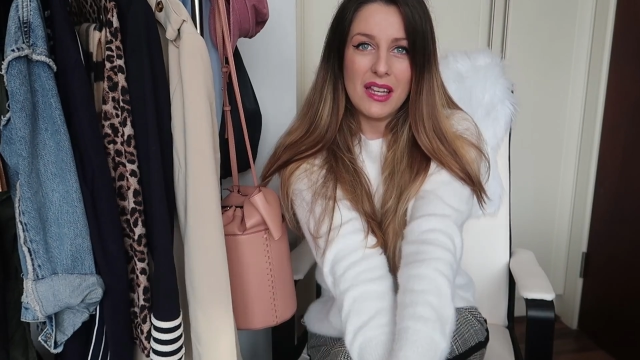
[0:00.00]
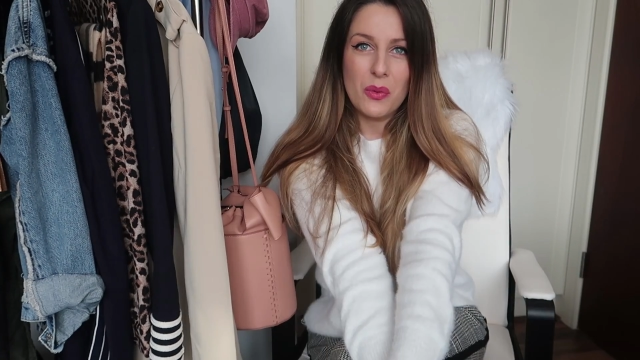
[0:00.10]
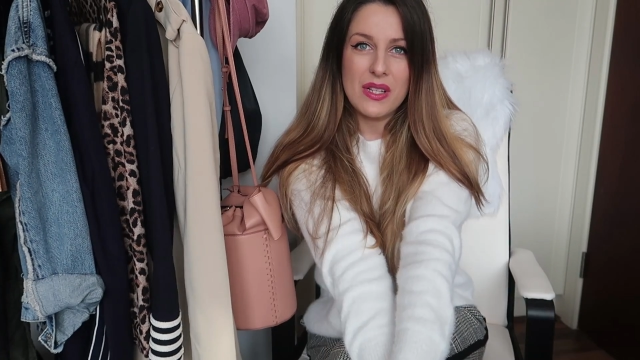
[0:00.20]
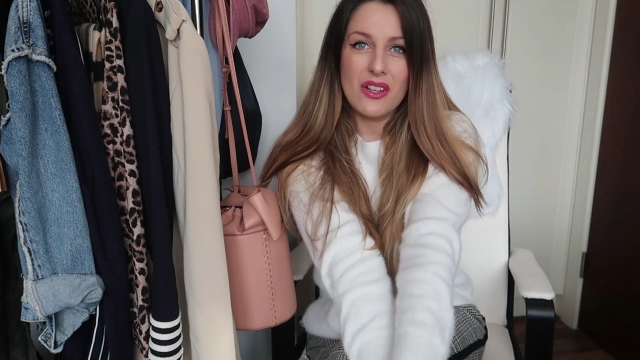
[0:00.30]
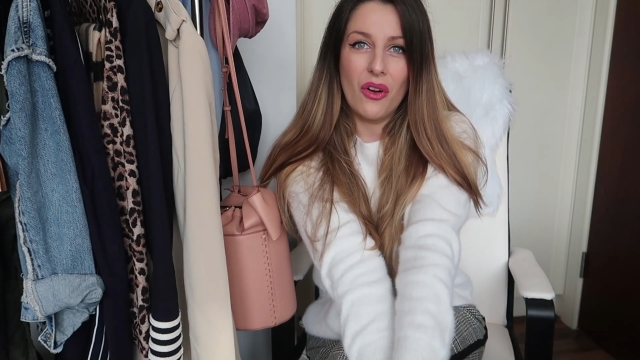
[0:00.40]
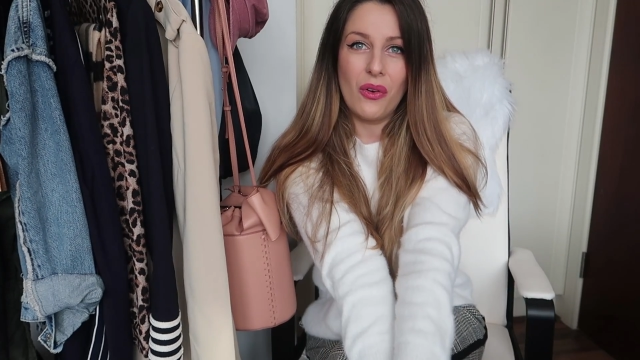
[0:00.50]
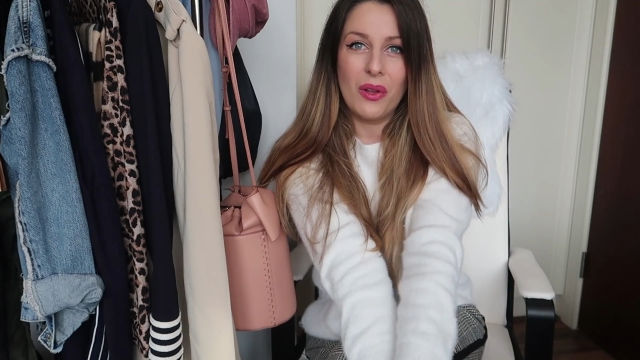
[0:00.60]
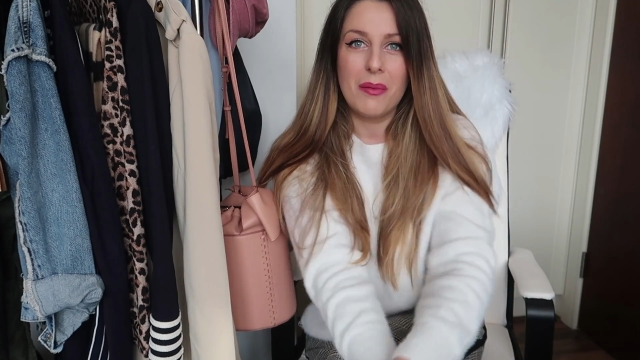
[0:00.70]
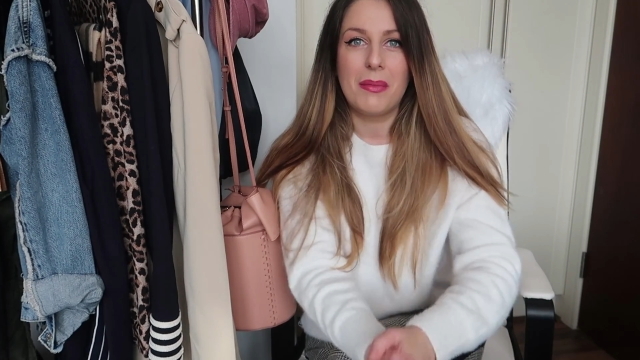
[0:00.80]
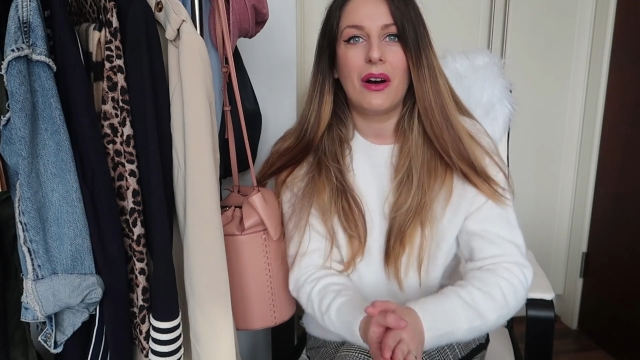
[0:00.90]
It was a
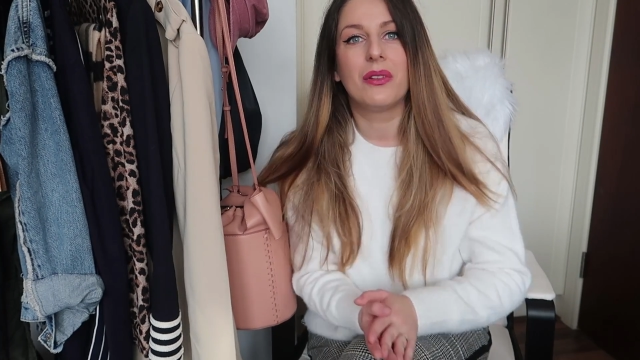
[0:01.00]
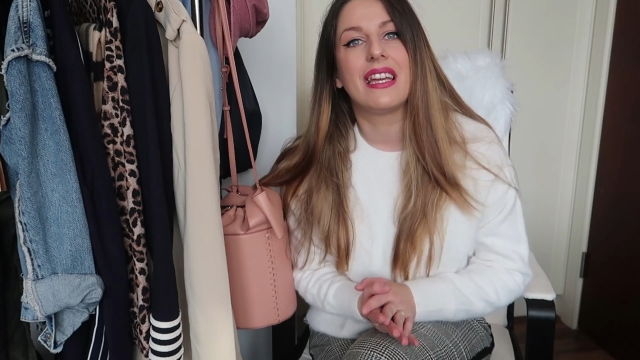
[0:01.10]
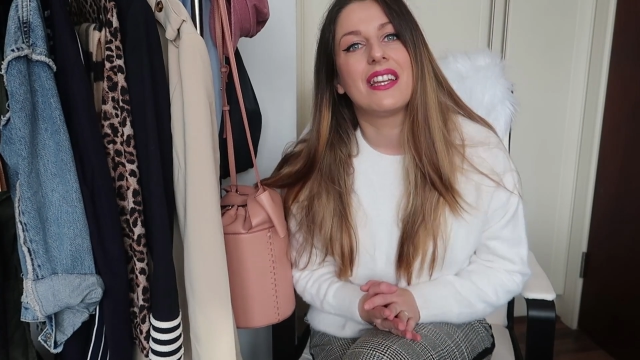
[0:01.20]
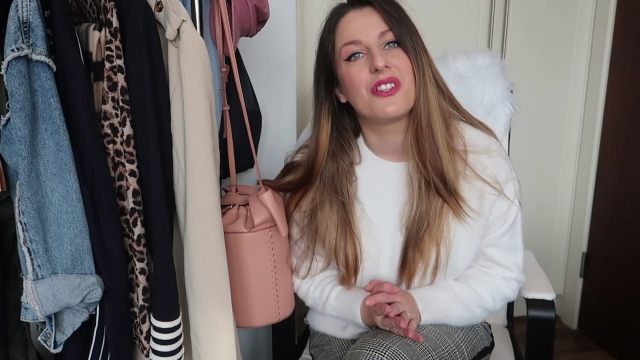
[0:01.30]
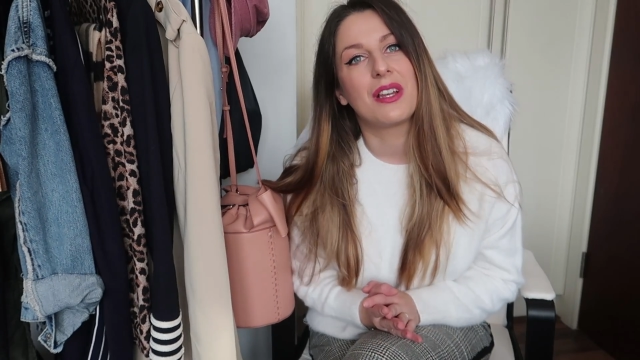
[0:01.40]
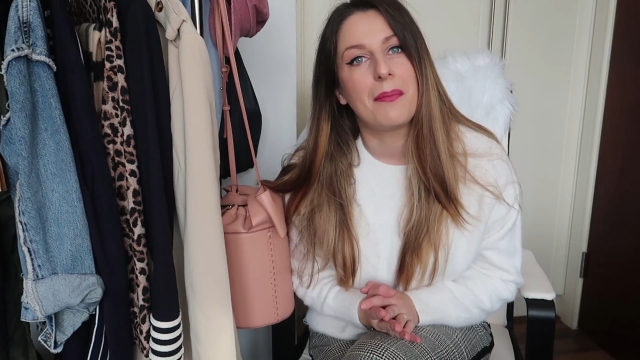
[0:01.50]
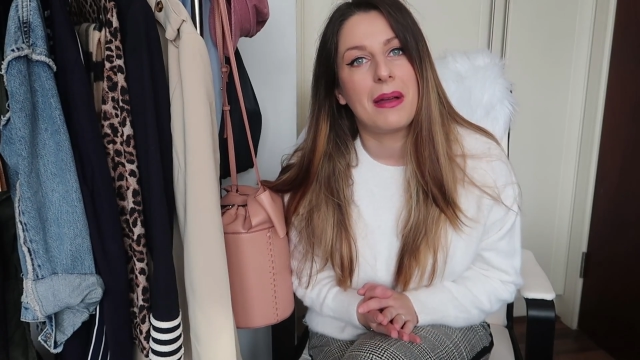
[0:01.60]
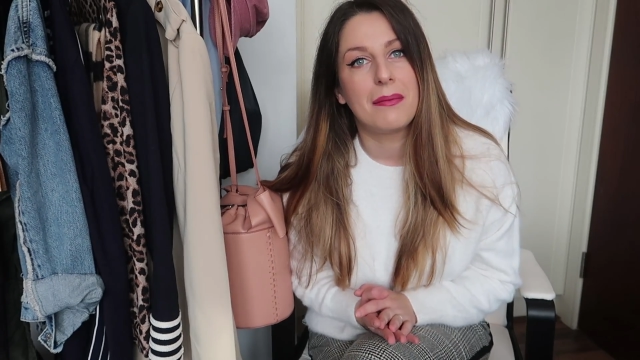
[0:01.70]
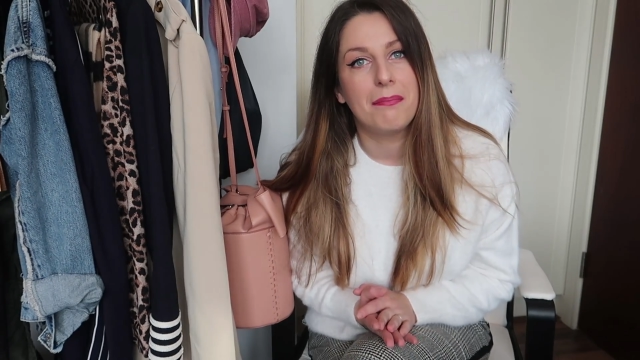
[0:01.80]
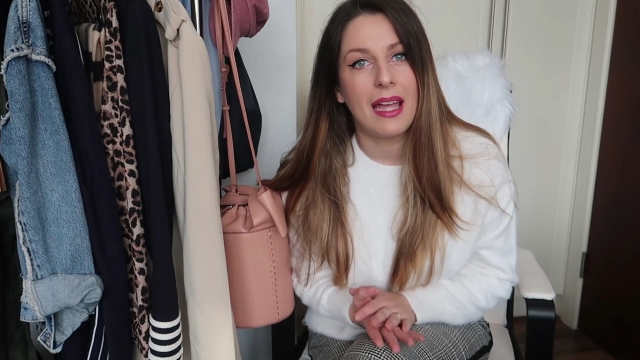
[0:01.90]
haul about H&M
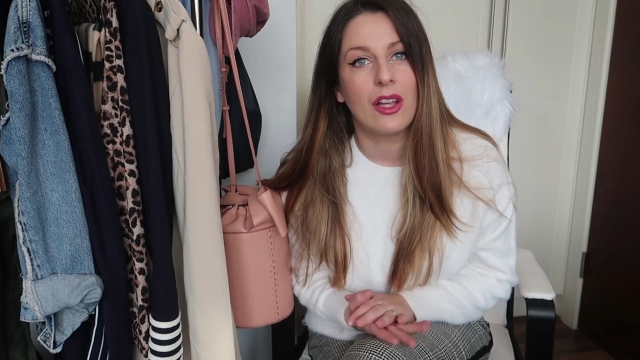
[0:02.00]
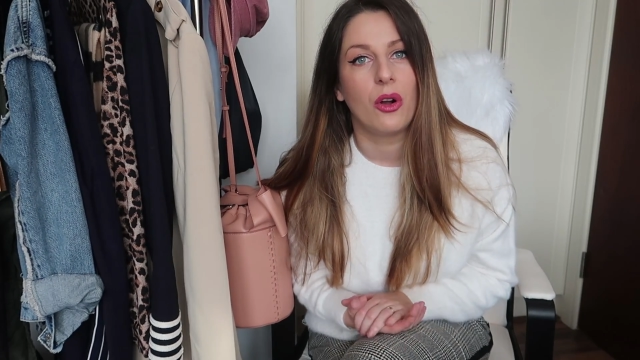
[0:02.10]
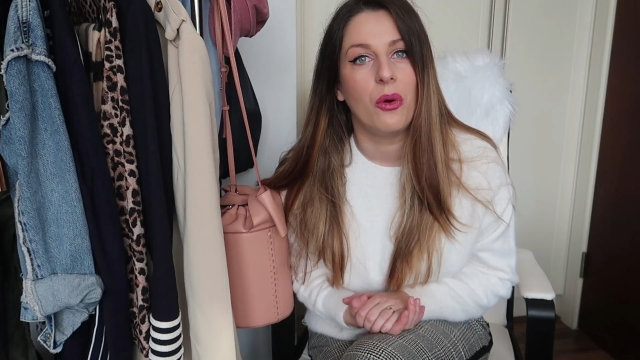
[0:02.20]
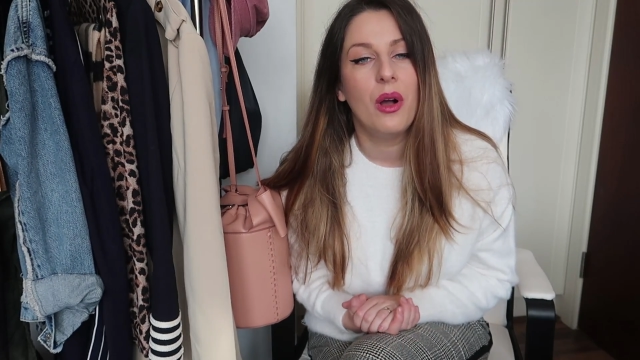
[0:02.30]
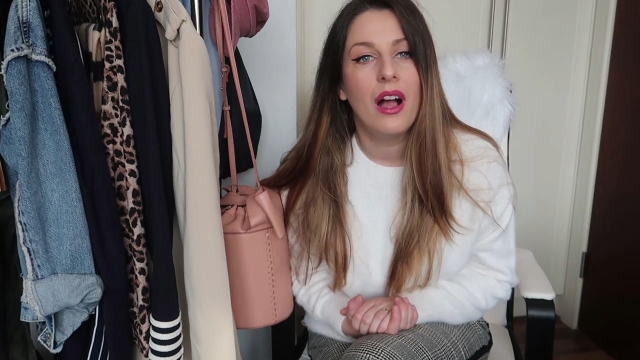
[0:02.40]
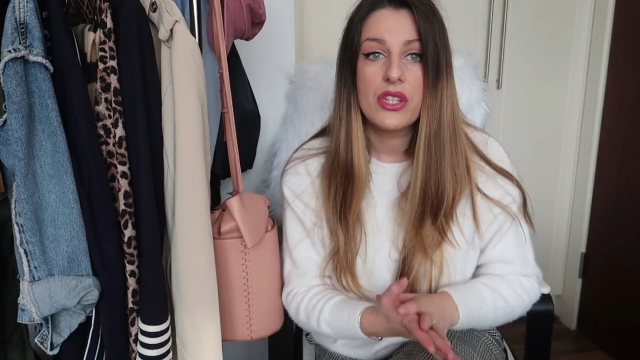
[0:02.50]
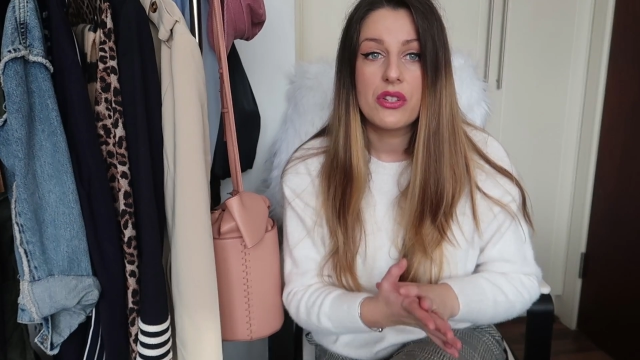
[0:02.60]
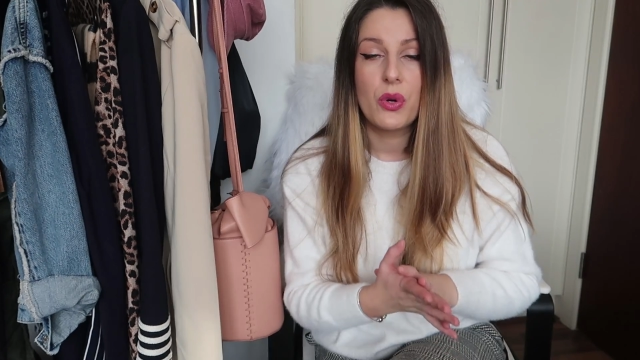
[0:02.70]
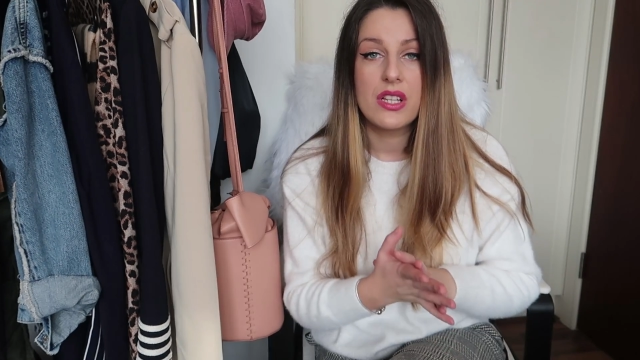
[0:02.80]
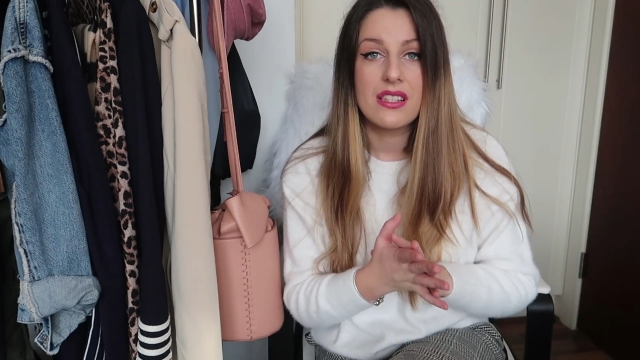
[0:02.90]
and Mango, which
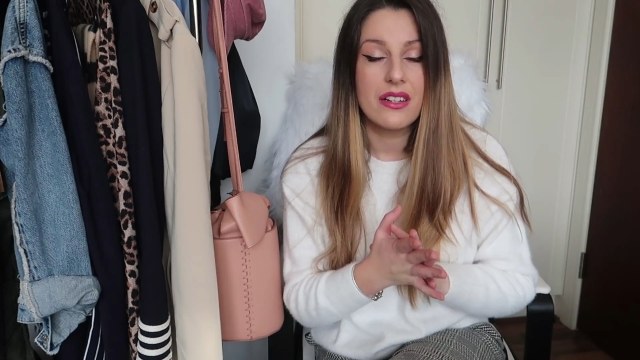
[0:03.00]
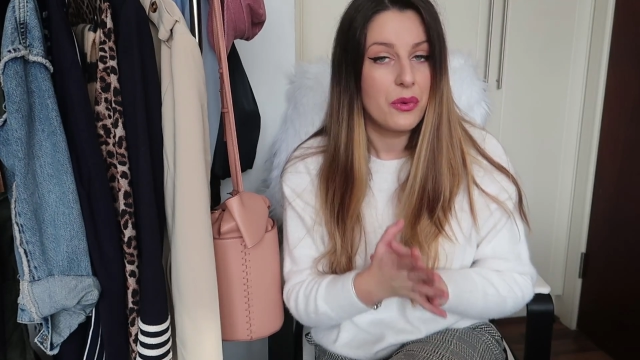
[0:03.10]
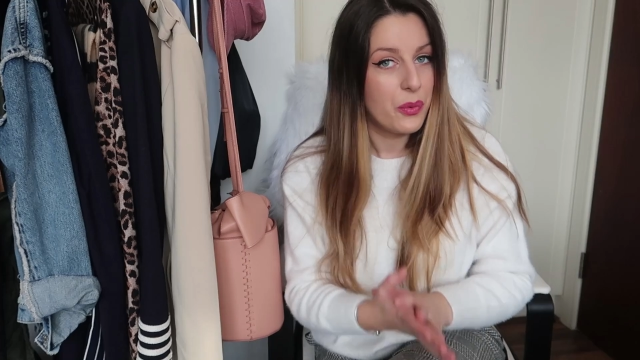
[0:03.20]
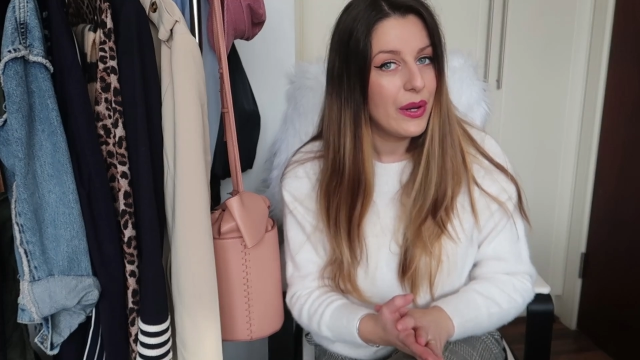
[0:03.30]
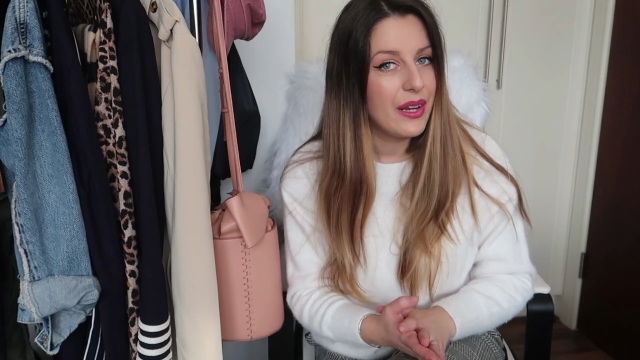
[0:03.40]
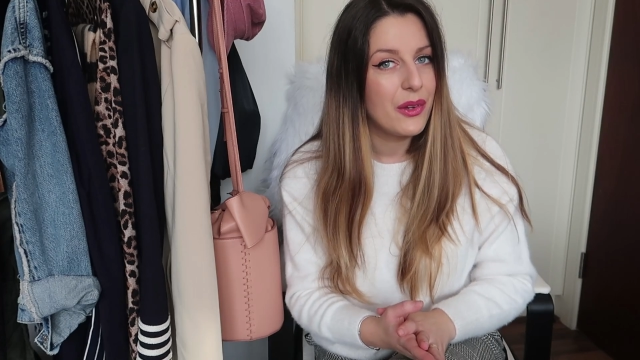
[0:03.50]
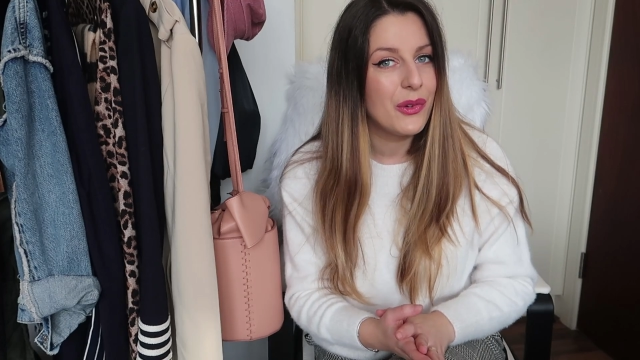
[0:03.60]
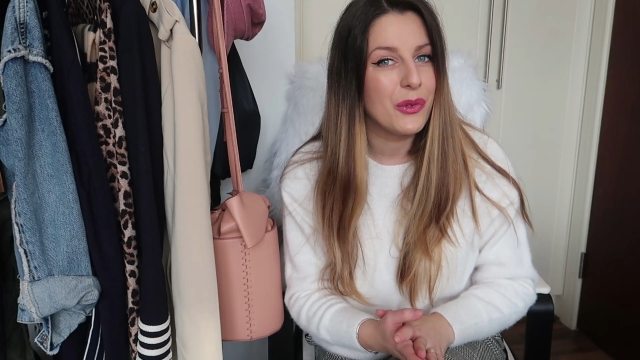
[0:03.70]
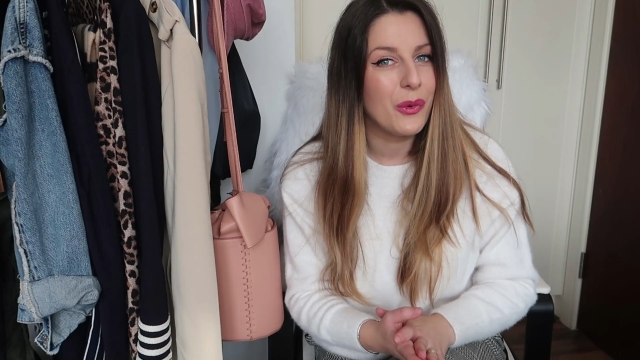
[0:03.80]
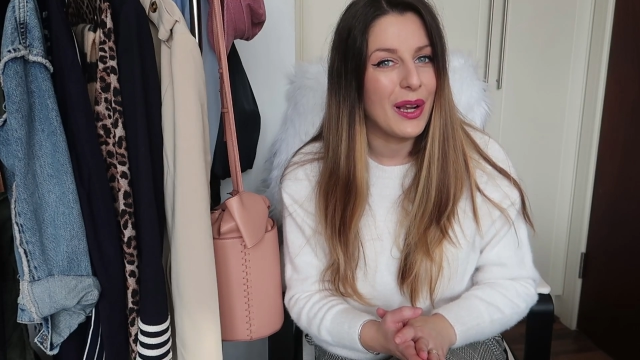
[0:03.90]
was a really
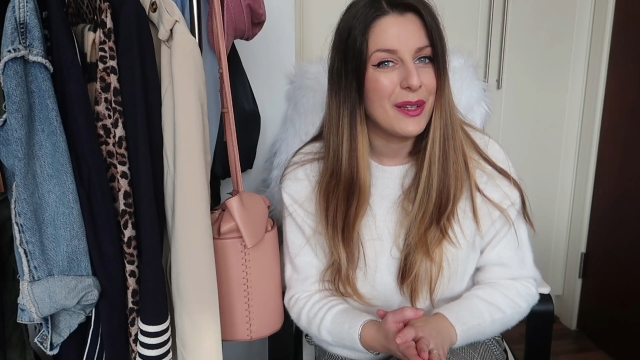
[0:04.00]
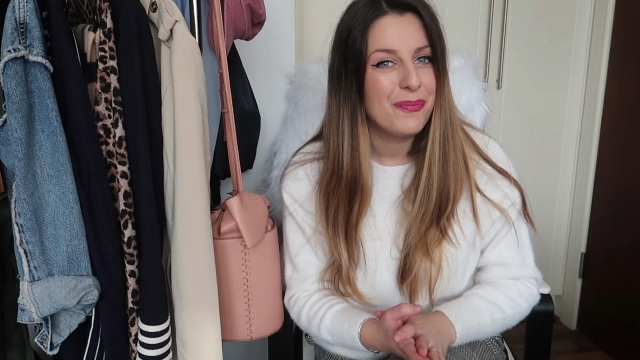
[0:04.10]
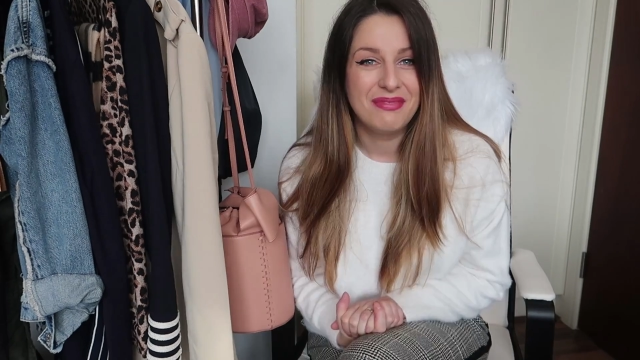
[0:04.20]
good one.